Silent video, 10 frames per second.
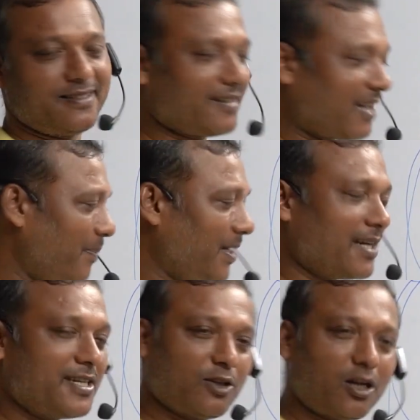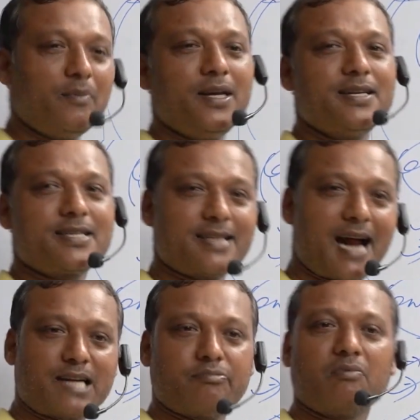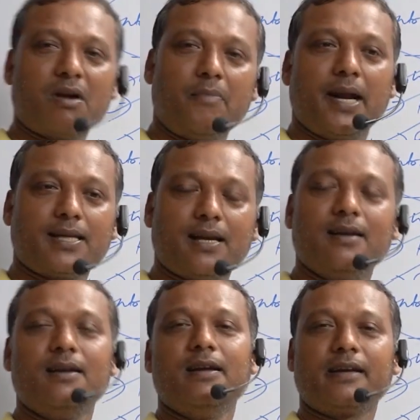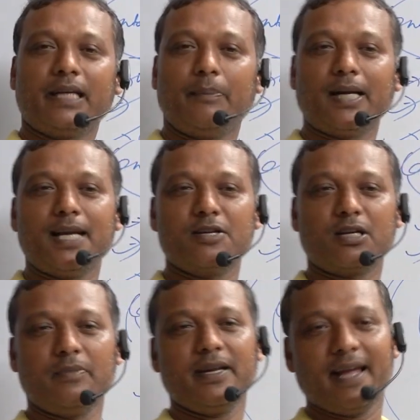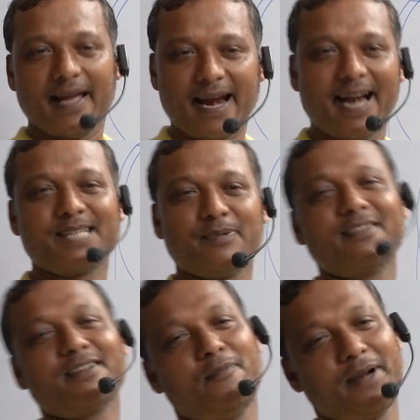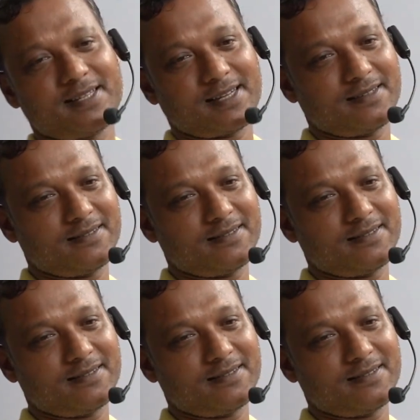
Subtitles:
Capitalist economy starts from competition. Capitalist economy ends with competition.